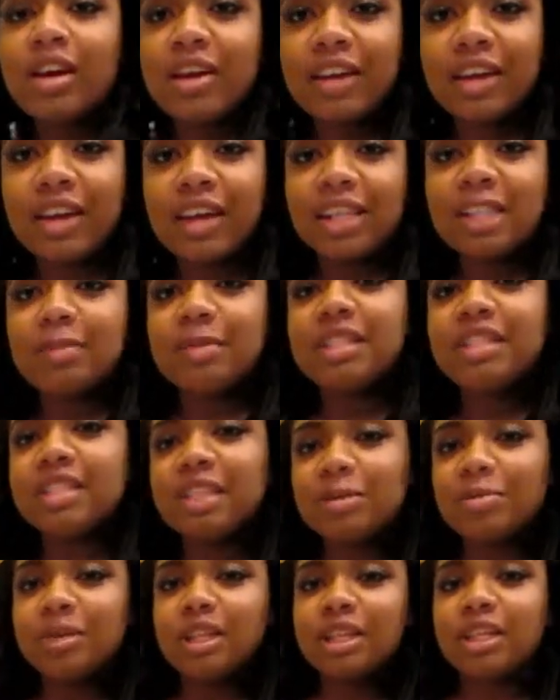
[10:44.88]
Okay, it's been
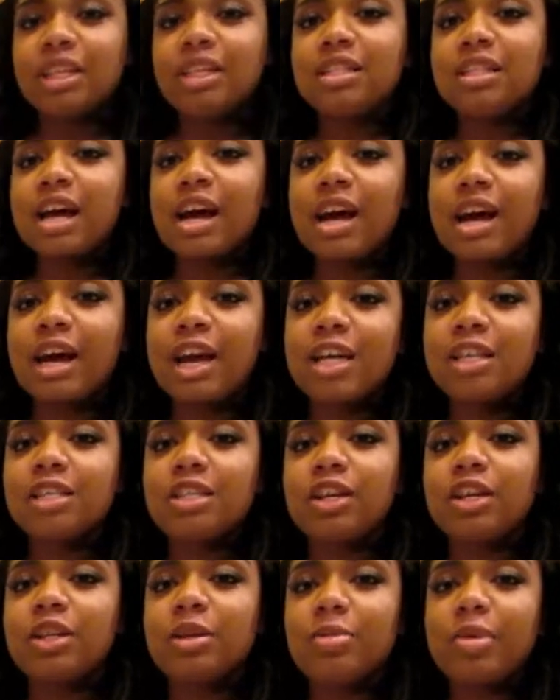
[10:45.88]
10 minutes. I
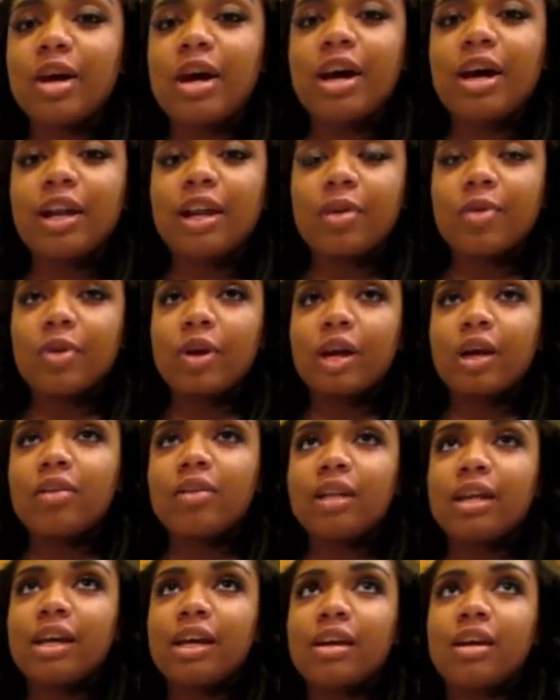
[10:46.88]
started the pot
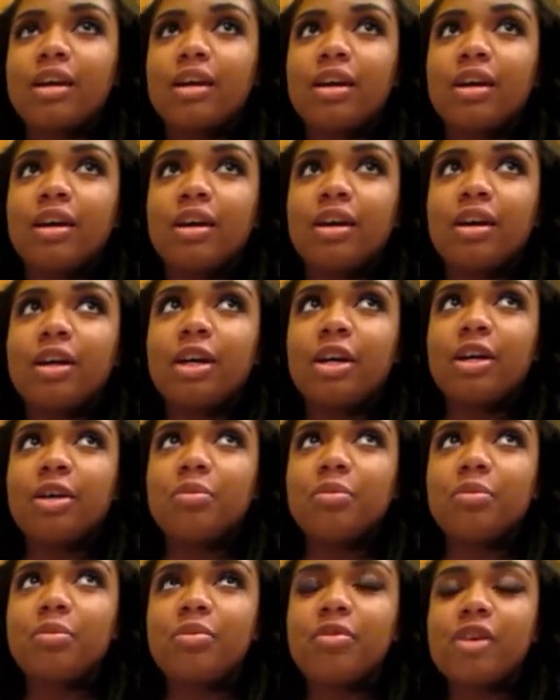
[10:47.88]
around like
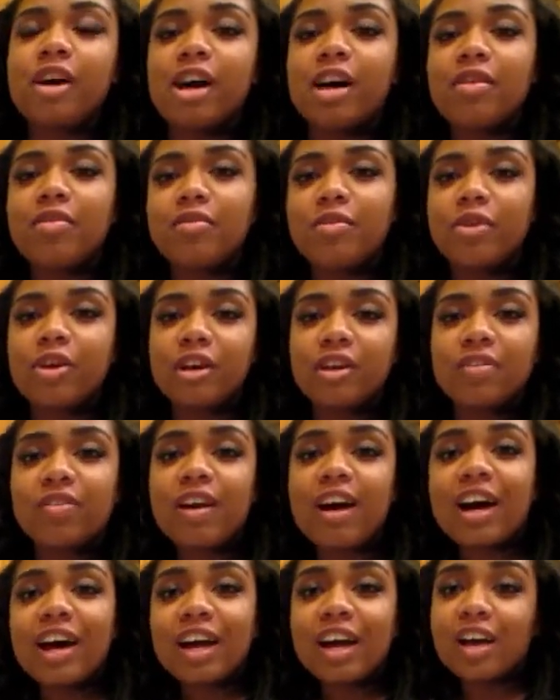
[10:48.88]

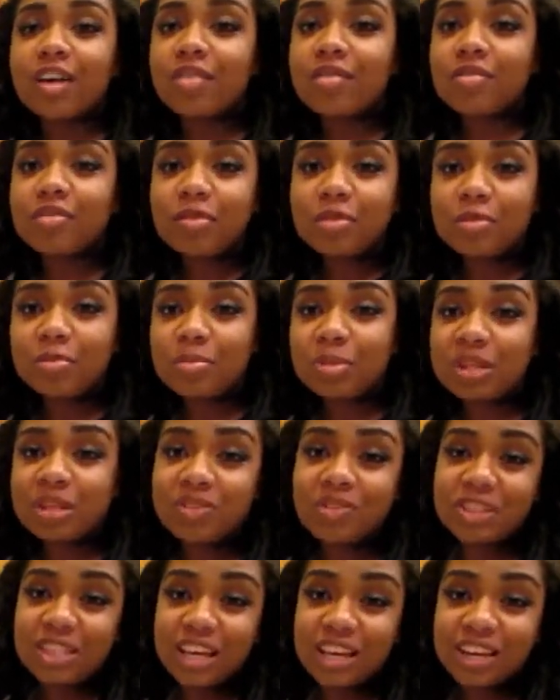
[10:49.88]
5:45
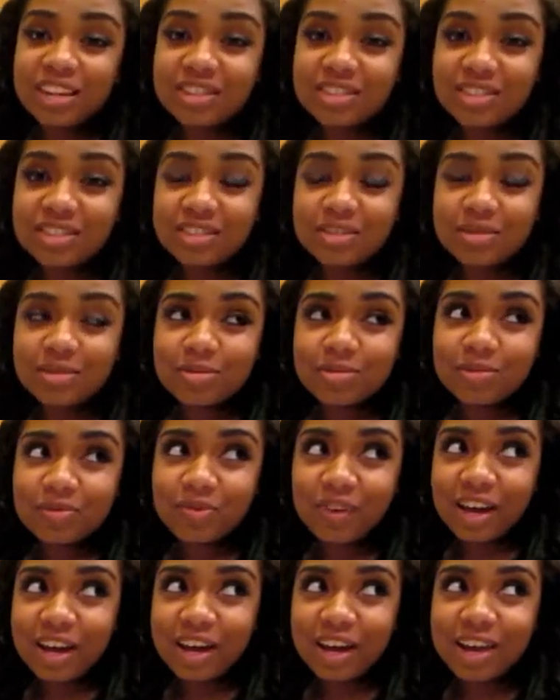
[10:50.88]
seconds.
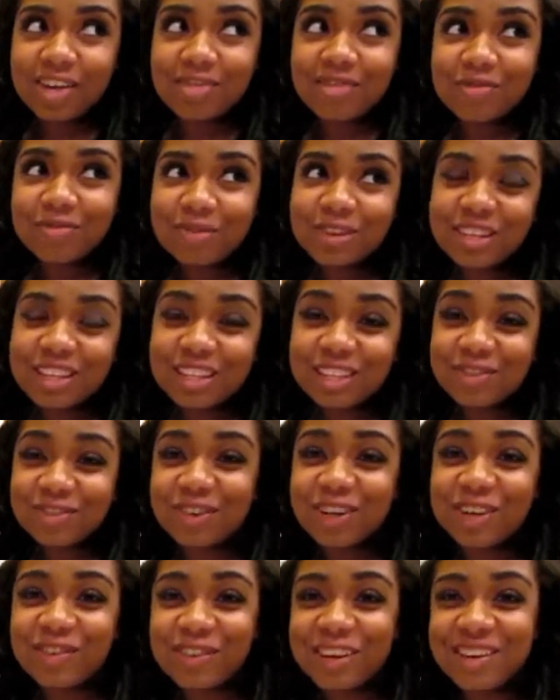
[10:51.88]
5 minutes
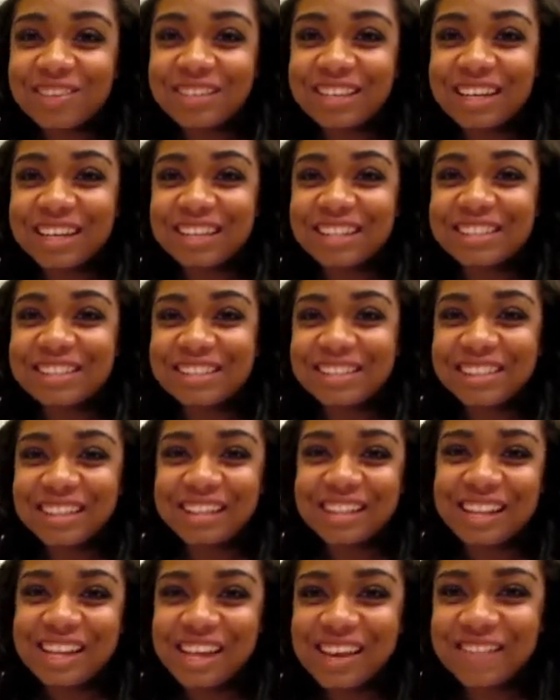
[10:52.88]
and 45 seconds
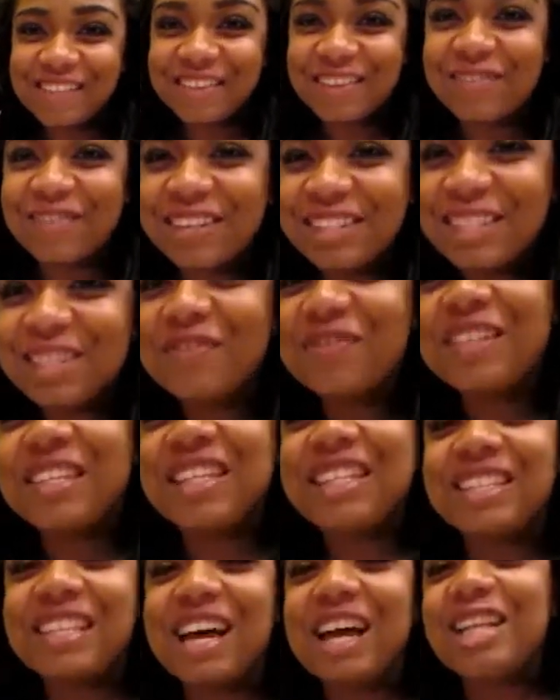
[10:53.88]
left of my 10
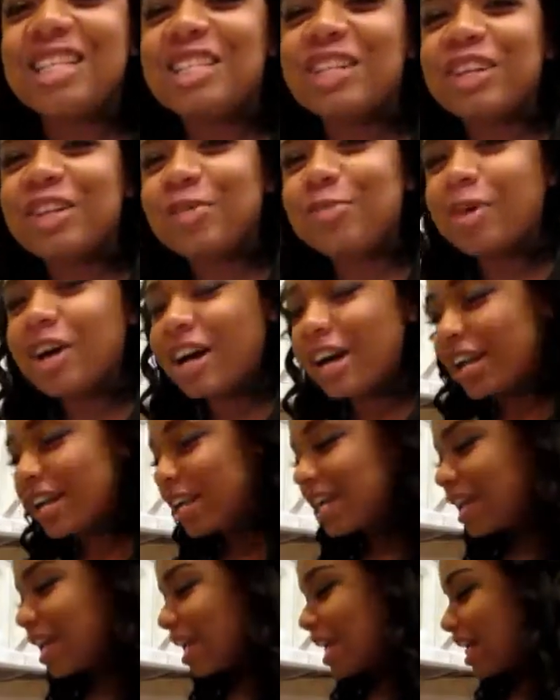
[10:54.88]
minutes. I started the pot.
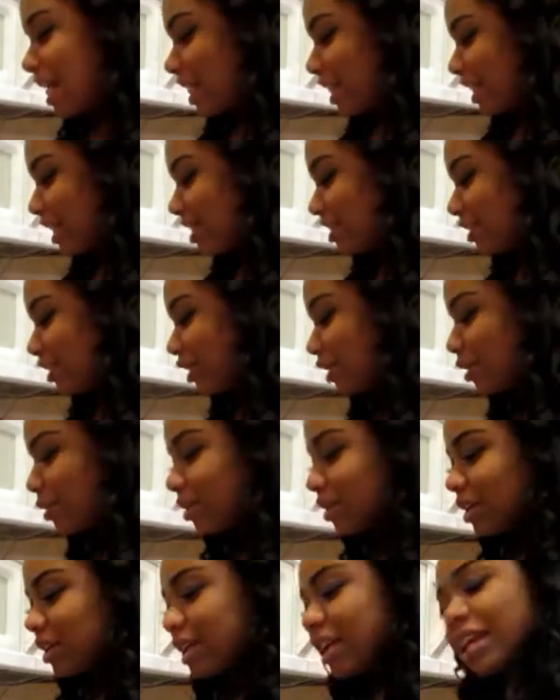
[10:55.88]
Then I
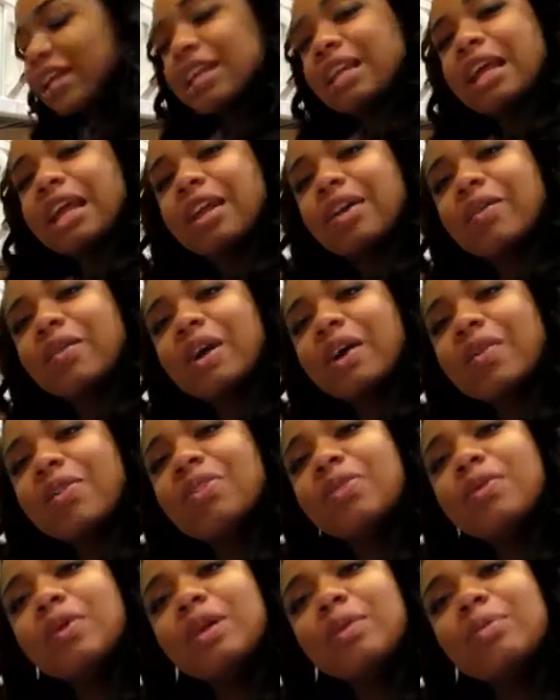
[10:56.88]
started again at
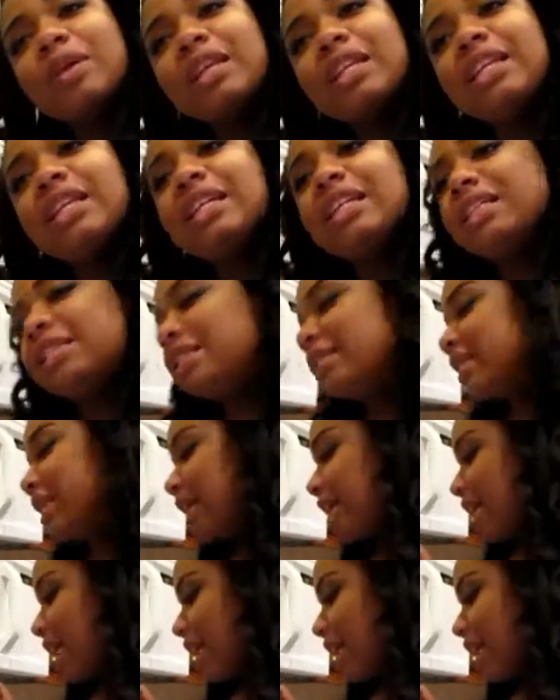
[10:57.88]
around 3 minutes.